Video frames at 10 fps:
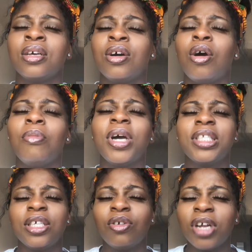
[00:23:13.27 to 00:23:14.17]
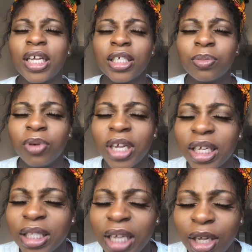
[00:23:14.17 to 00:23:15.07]
Almighty God, I just pray
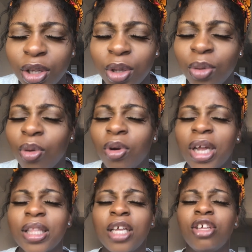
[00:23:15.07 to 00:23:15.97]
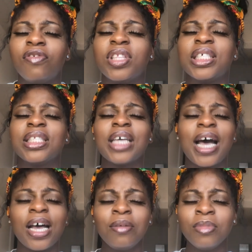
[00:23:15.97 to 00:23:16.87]
and thank you, Lord. I thank you for this
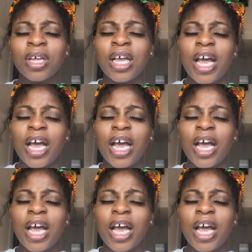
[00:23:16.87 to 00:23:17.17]
time.